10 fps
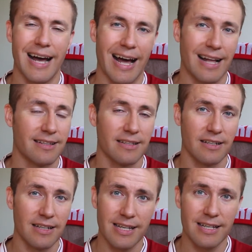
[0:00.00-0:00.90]
and
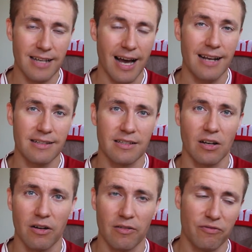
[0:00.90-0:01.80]
he has
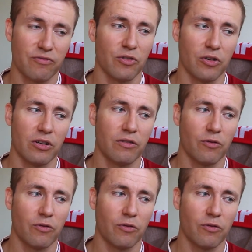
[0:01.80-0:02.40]
suffered